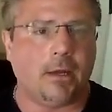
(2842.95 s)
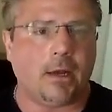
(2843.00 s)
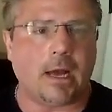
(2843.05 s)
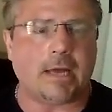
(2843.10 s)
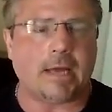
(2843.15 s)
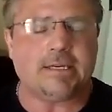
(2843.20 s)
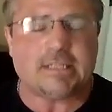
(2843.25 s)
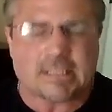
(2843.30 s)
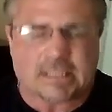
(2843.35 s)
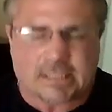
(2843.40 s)

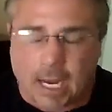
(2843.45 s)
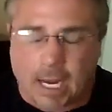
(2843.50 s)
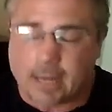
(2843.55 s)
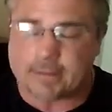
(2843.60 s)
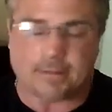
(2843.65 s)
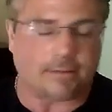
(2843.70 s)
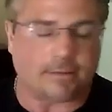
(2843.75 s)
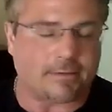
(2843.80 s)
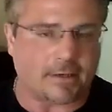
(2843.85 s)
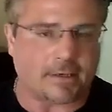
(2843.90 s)
I
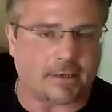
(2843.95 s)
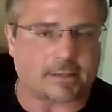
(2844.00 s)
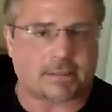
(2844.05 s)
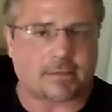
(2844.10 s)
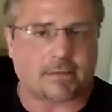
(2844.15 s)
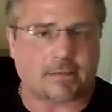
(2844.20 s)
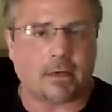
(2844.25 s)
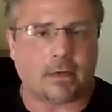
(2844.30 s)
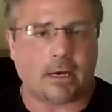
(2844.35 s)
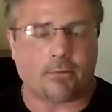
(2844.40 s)
sucked at
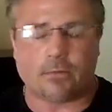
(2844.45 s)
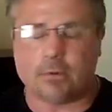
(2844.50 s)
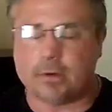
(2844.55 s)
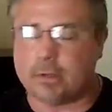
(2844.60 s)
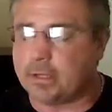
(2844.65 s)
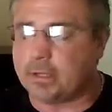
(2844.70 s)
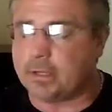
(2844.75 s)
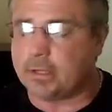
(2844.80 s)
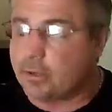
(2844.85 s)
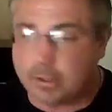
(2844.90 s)
this. I
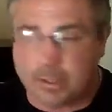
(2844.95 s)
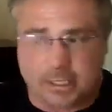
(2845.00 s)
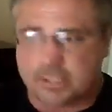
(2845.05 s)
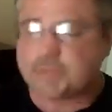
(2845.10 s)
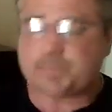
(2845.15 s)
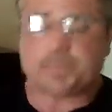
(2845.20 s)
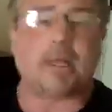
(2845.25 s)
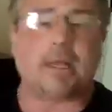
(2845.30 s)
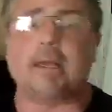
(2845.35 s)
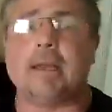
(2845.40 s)
really couldn't
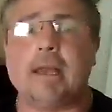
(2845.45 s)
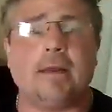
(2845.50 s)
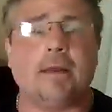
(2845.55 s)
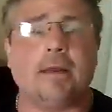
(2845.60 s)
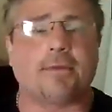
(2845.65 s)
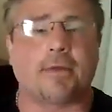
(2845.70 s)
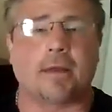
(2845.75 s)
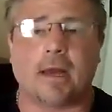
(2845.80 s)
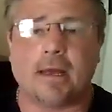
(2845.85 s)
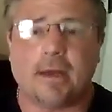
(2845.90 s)
explain
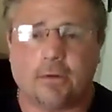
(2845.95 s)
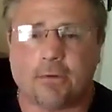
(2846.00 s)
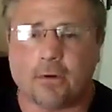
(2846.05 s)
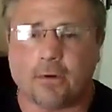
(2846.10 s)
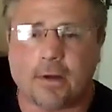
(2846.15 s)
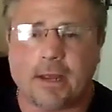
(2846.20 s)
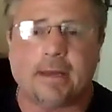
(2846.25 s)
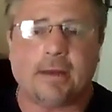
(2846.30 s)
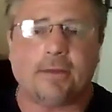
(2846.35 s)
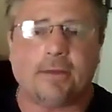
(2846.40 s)
anything. I didn't
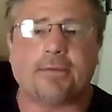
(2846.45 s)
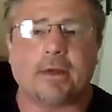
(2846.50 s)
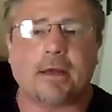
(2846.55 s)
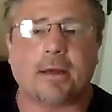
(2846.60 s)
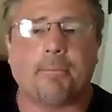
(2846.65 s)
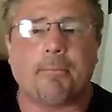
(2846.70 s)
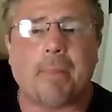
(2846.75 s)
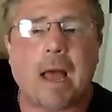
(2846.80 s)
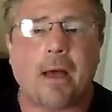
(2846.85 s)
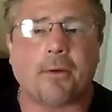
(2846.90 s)
know anything
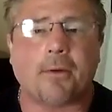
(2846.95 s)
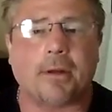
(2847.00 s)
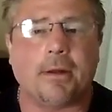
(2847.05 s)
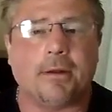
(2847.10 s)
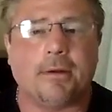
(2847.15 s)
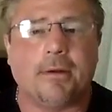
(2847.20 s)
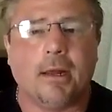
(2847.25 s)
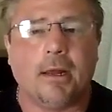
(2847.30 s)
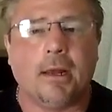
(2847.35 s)
about it.